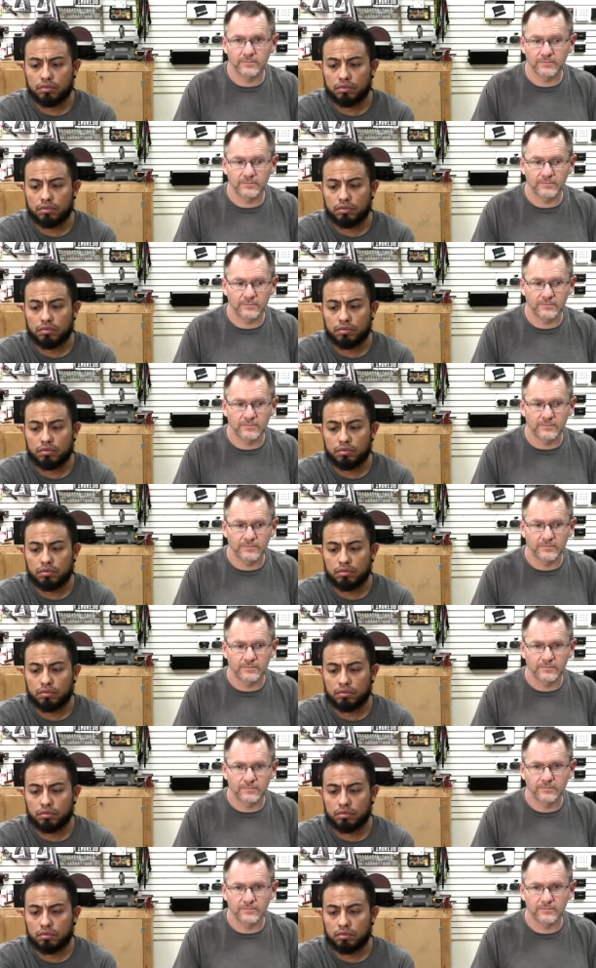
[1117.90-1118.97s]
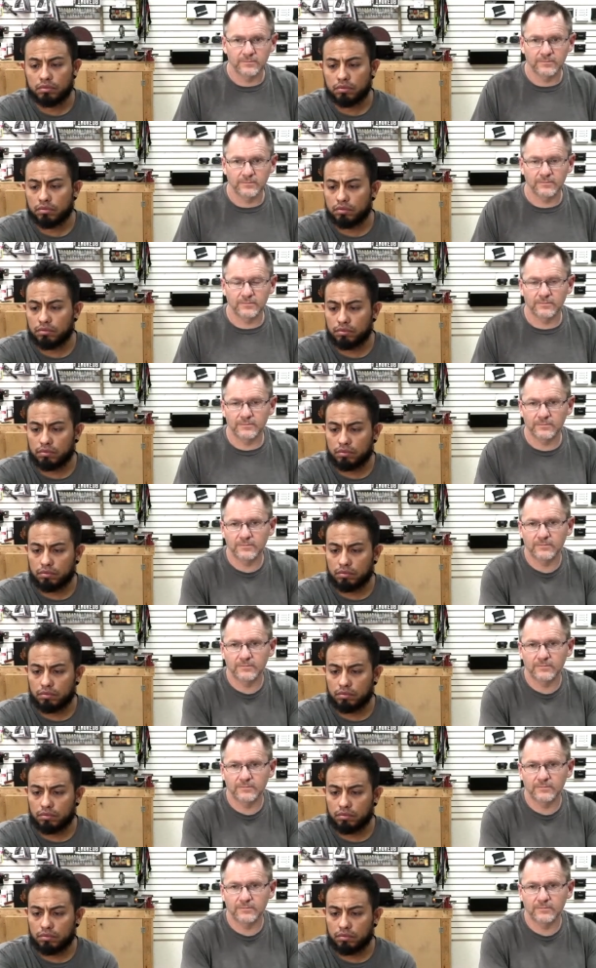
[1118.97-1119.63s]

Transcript: (no one is talking)